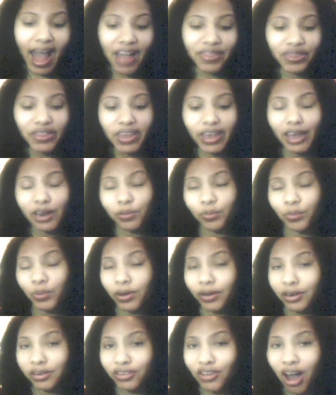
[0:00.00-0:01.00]
And then
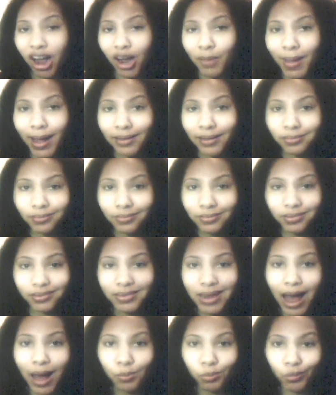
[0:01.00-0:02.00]
we're going to talk about
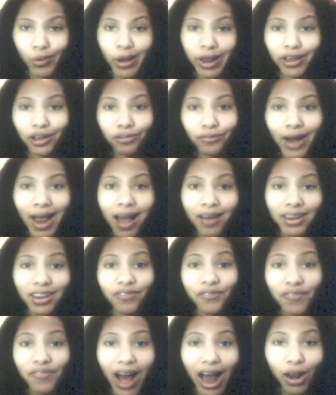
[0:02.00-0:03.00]
stop waiting around
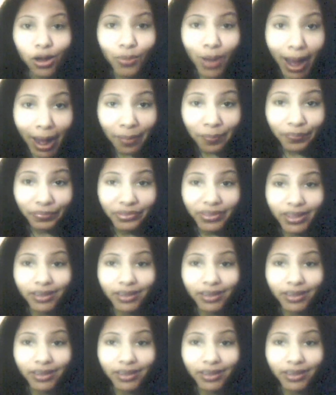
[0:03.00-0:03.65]
and follow up.